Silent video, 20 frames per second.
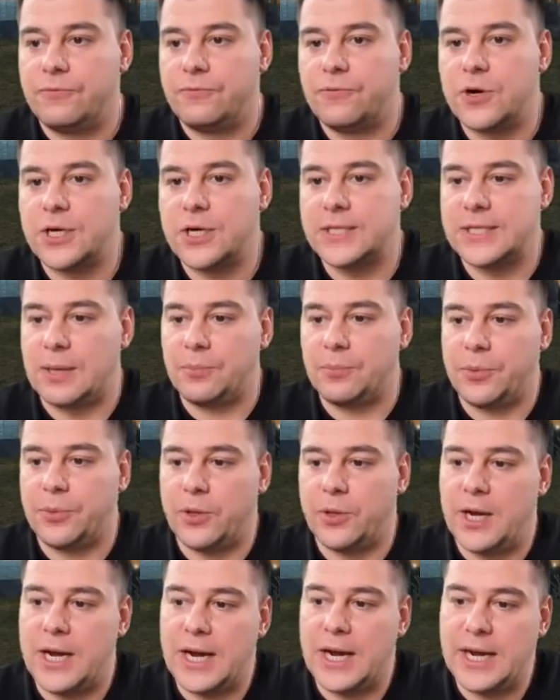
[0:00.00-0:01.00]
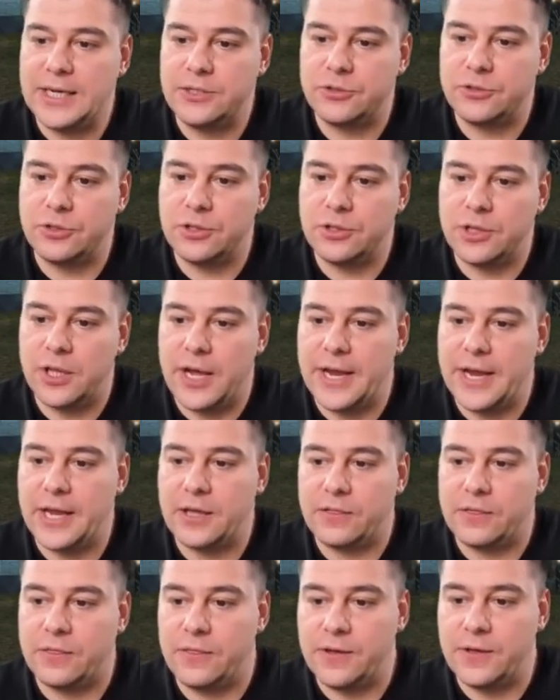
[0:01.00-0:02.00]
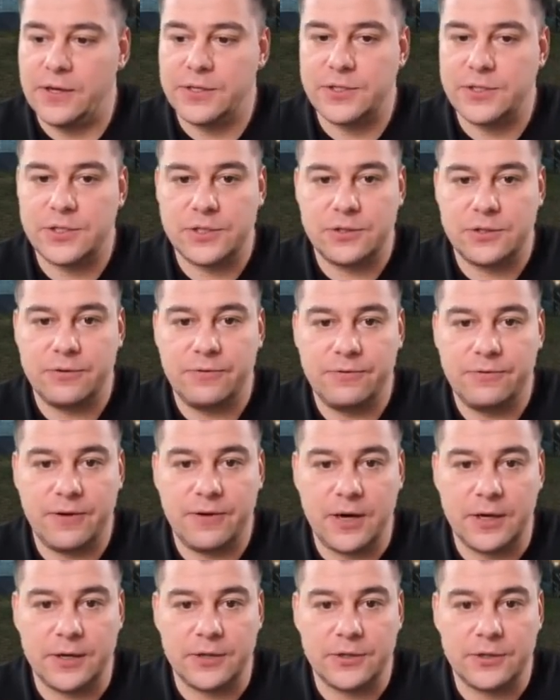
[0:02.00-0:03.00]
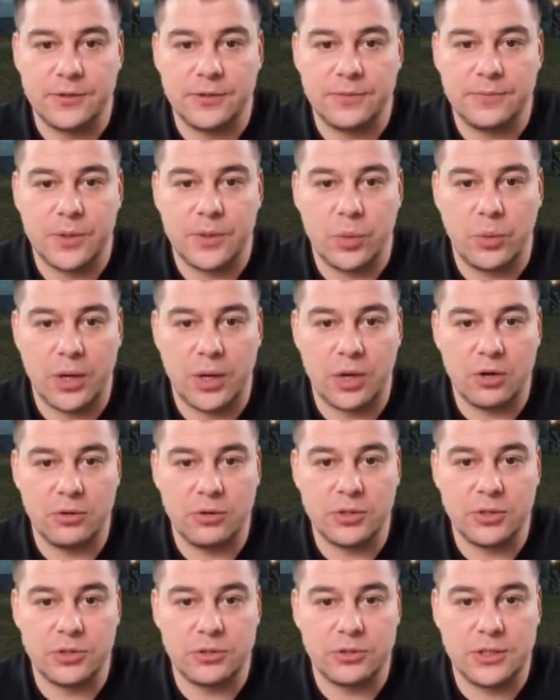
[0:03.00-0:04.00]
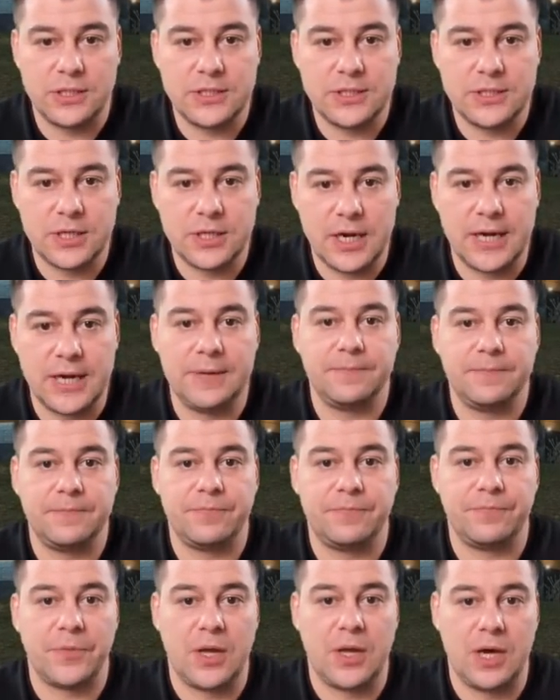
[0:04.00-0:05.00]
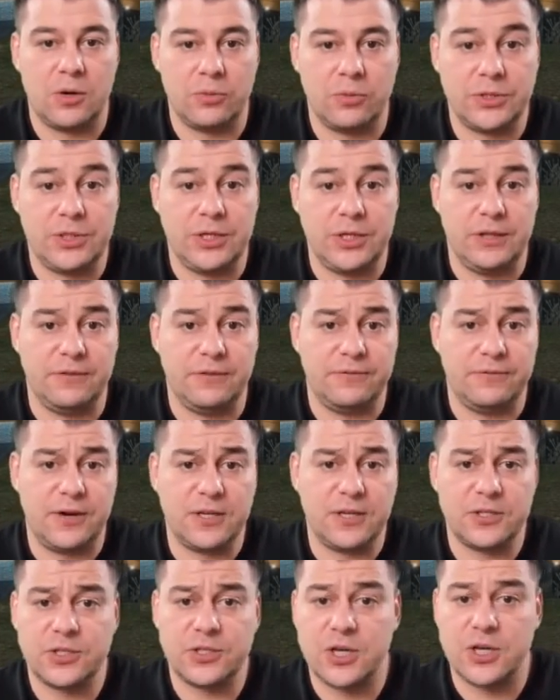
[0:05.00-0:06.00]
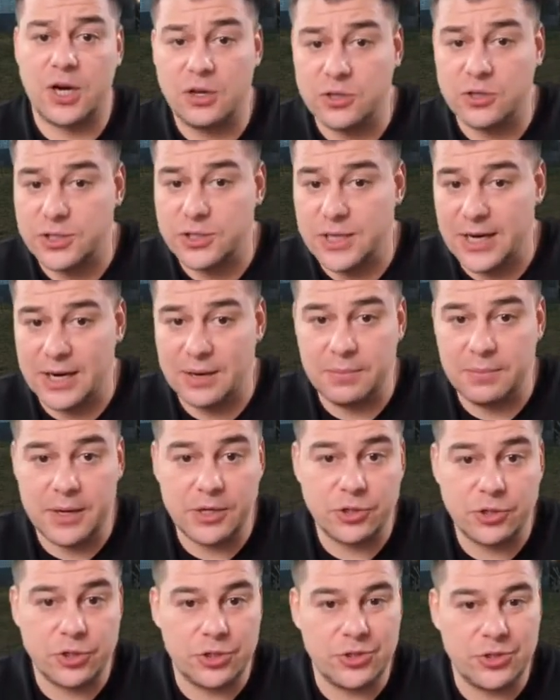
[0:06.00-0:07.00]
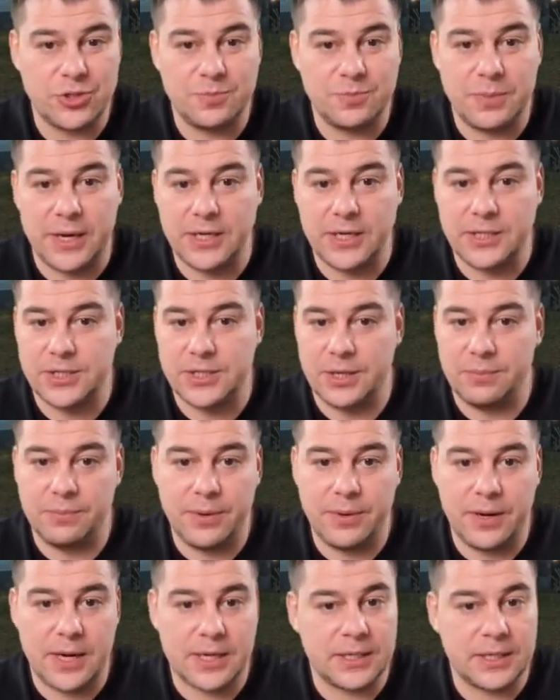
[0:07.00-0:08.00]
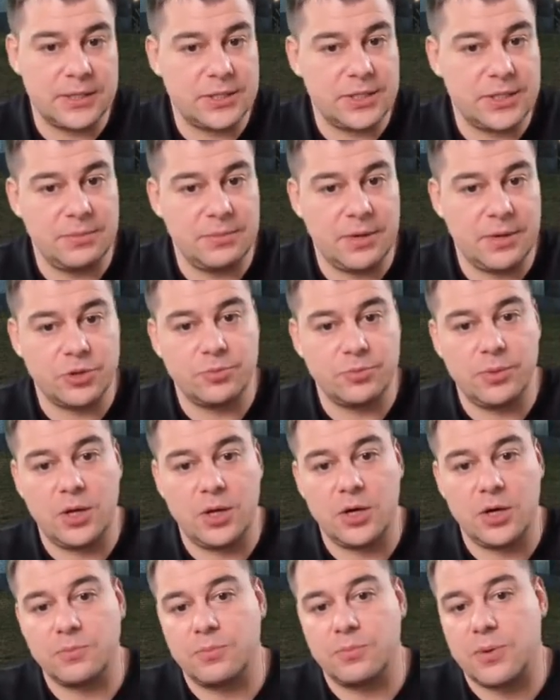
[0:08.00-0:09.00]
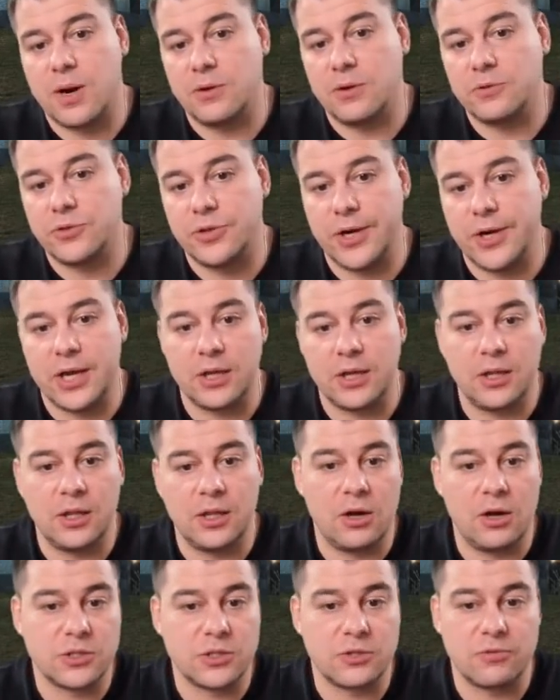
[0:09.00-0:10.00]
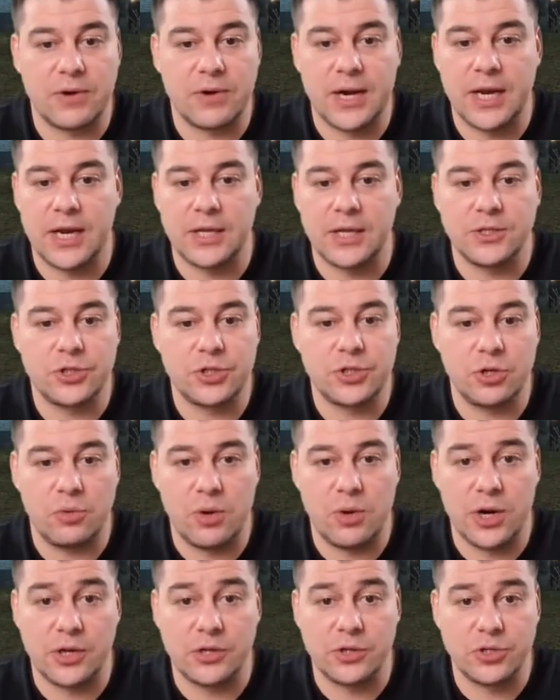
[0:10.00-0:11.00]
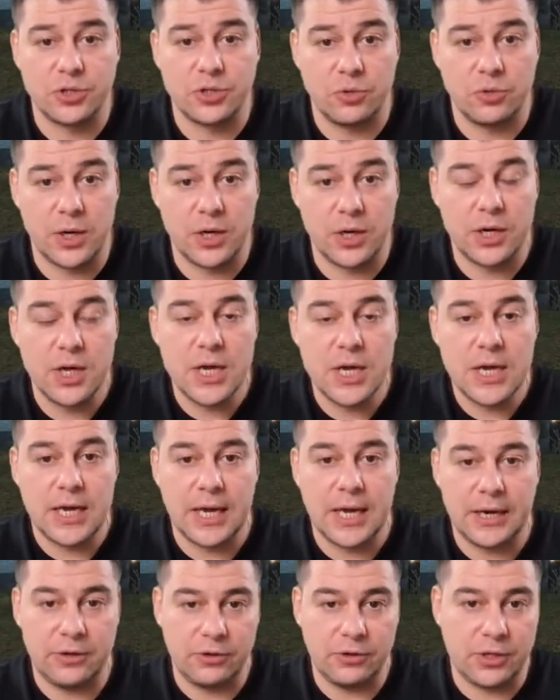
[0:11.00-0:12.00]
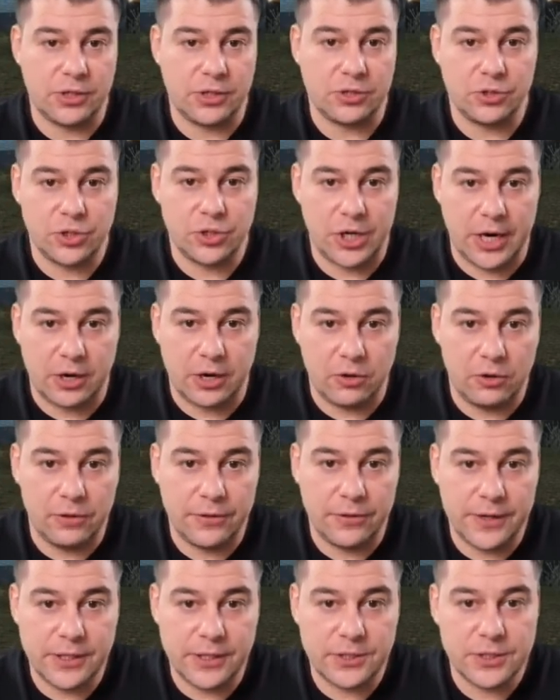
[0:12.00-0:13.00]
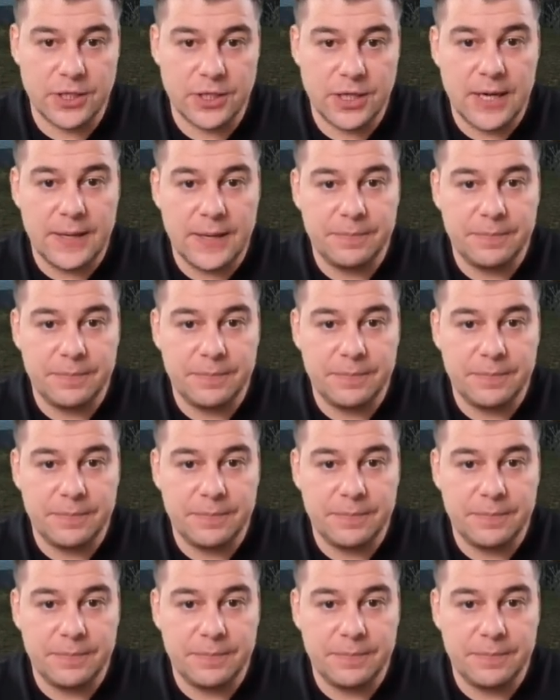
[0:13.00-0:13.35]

For example, I don't like this font. We go into design, and we see the fonts, colors, animations, spacing, buttons, image block, browser icon, lock screen, and so on and so on. And you need to check all this.